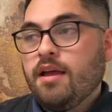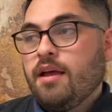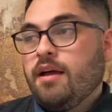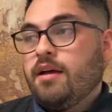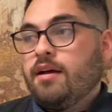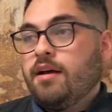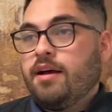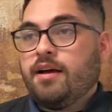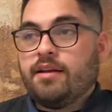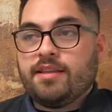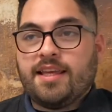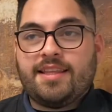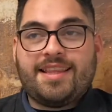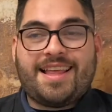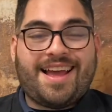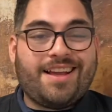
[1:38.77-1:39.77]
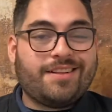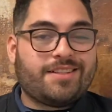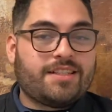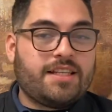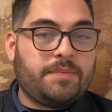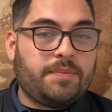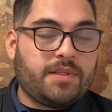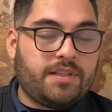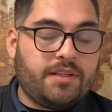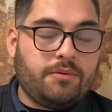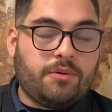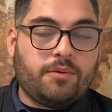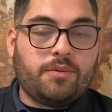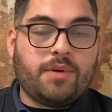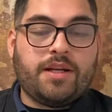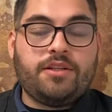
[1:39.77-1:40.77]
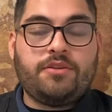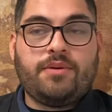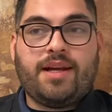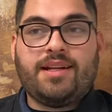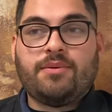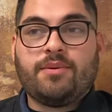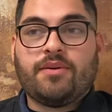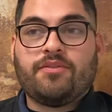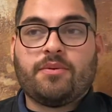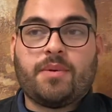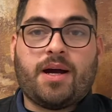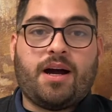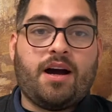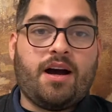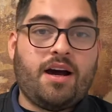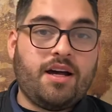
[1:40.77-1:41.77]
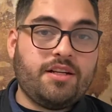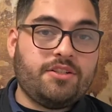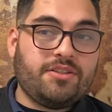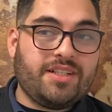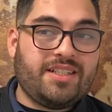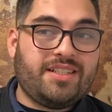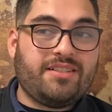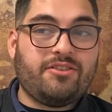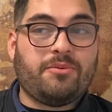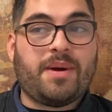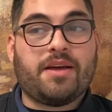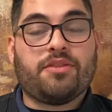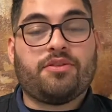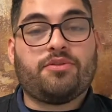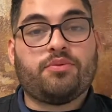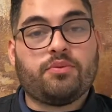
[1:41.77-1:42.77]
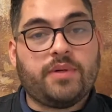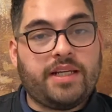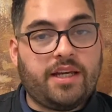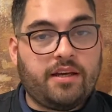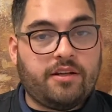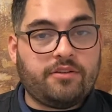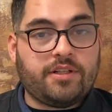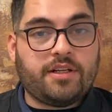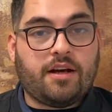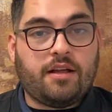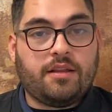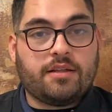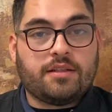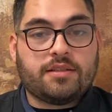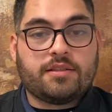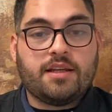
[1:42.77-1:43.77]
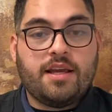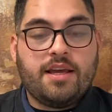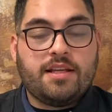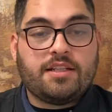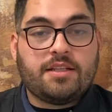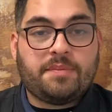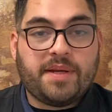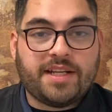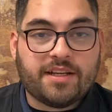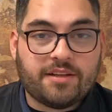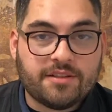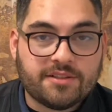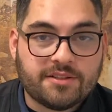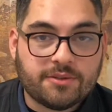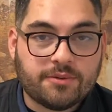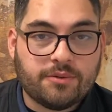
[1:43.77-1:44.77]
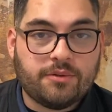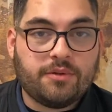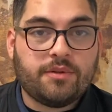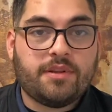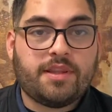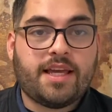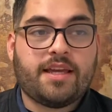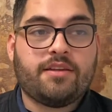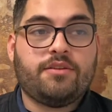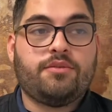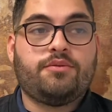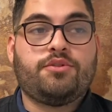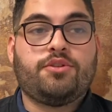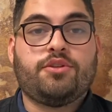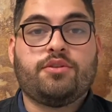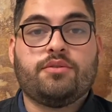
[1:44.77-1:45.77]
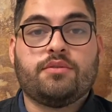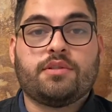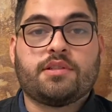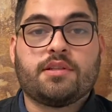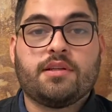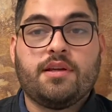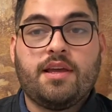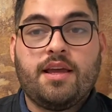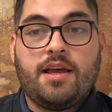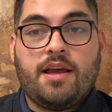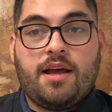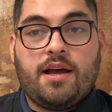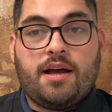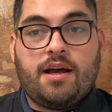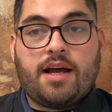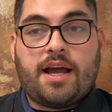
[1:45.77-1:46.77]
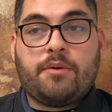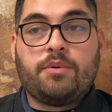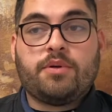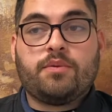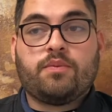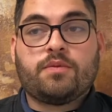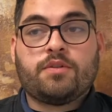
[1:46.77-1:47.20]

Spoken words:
And that typically will run you anywhere from $100 to about $300, depending on the school that you choose. I would